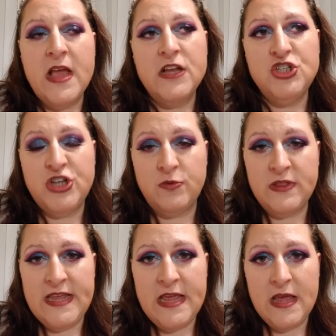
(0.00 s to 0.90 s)

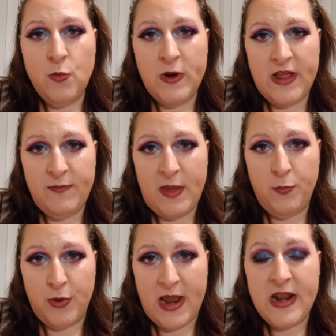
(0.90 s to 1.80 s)
Generally, when I make
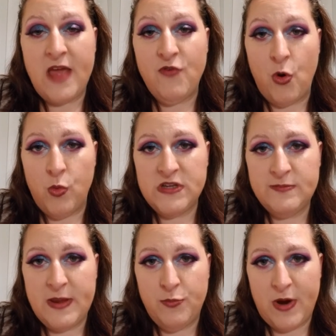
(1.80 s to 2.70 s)
bread, I've always
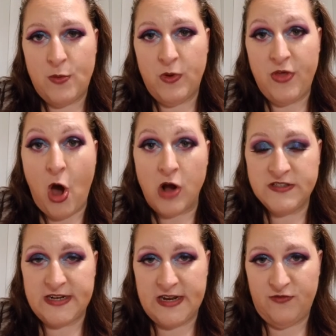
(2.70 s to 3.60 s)
made bread with
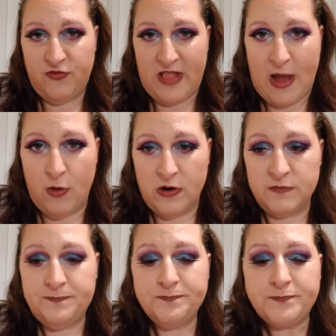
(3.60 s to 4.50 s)
oxidant flour.
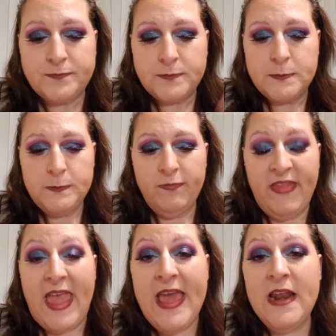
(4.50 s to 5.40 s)

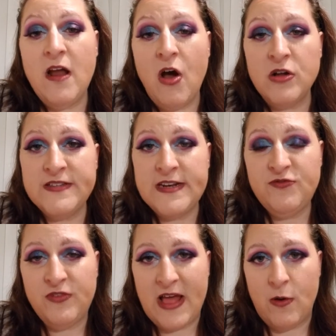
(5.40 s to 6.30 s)
And oxidant
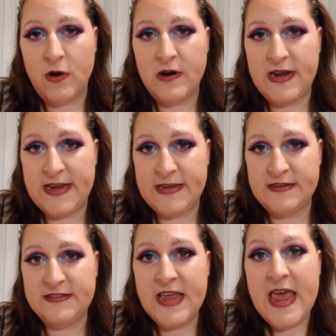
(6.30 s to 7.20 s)
flour
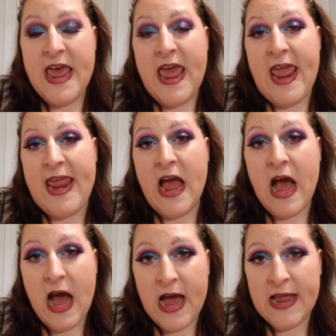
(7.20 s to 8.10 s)
is a
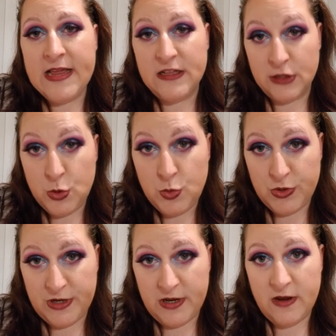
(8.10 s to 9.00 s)
high
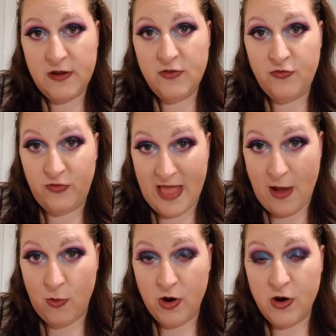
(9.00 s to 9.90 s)
gluten
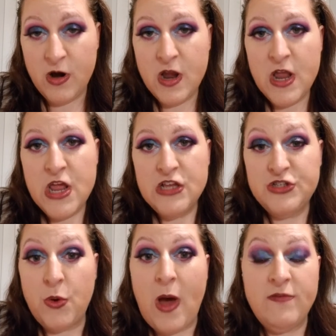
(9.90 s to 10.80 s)
flour.
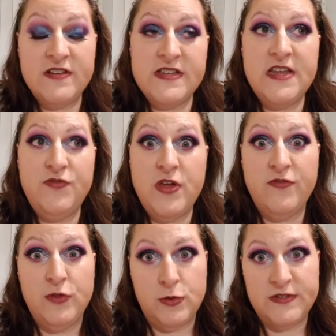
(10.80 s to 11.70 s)
So obviously, if you
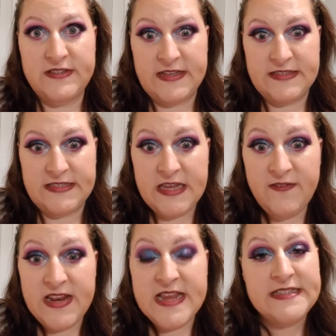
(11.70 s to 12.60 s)
have gluten
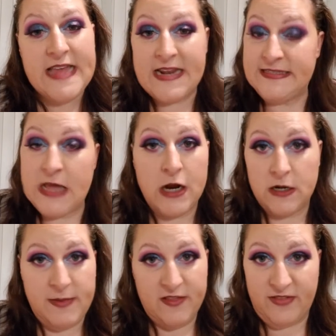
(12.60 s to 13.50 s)
sensitivities, that is not going
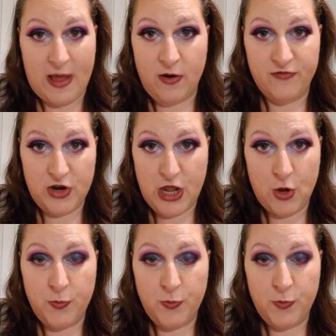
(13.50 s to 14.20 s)
to be the flour for you.